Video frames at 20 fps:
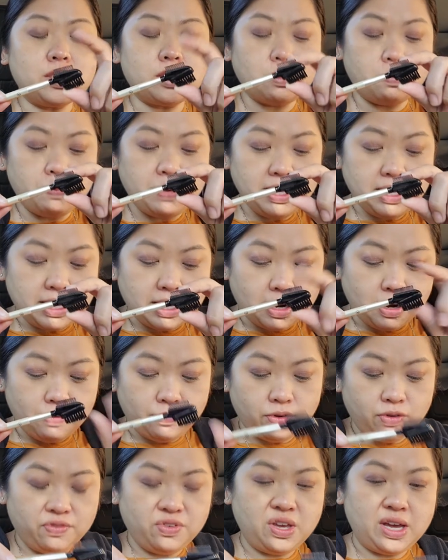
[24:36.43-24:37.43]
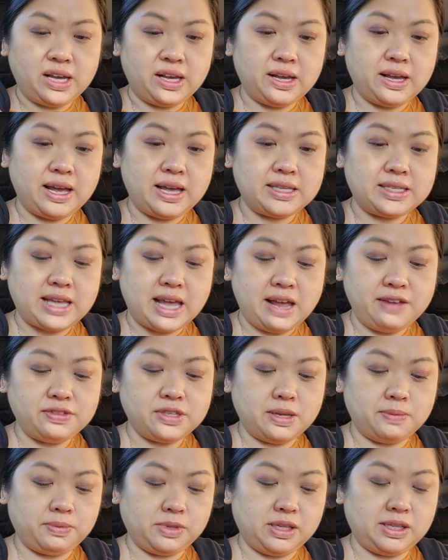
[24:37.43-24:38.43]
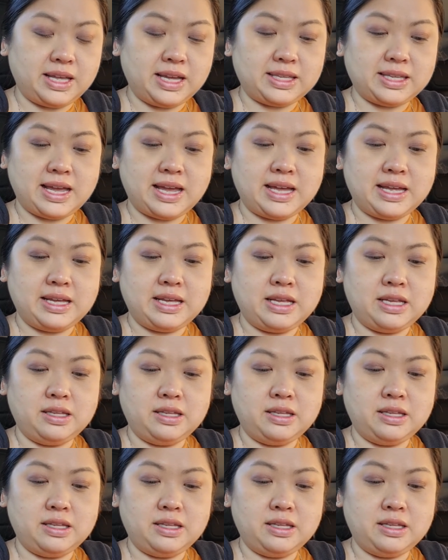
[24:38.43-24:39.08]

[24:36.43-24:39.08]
So be careful if you guys have something like that.